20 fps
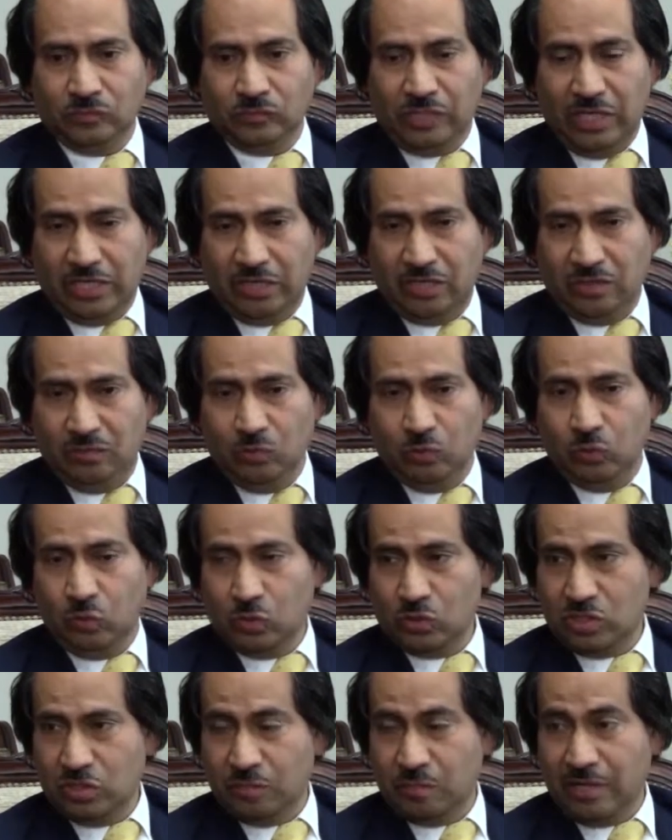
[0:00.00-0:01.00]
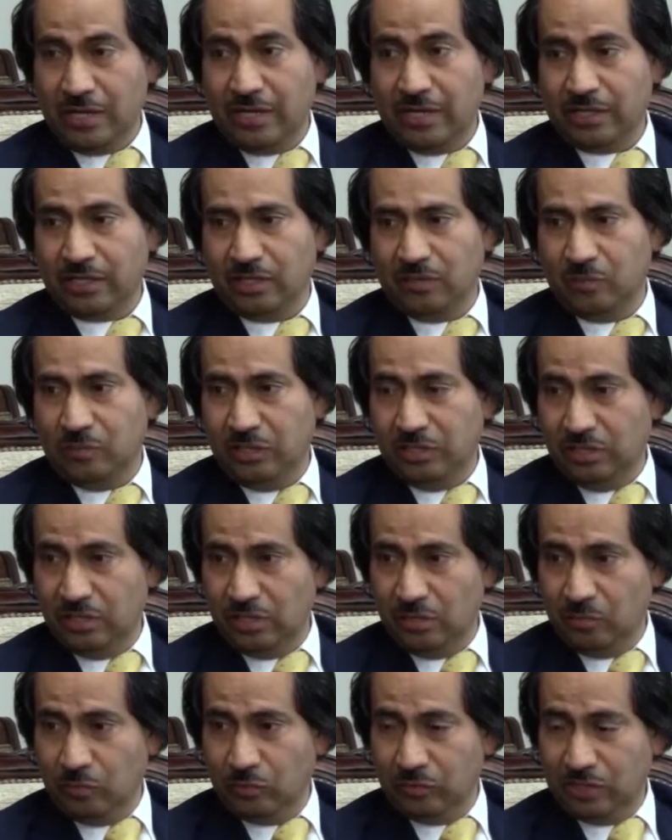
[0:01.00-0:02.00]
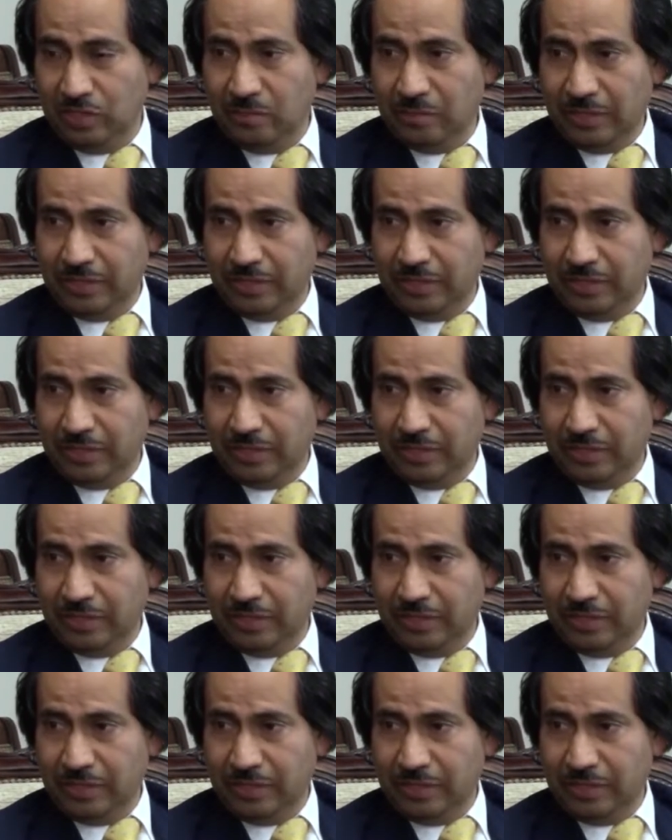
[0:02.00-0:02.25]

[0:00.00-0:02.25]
taking the bulldozer pack and being in the monthly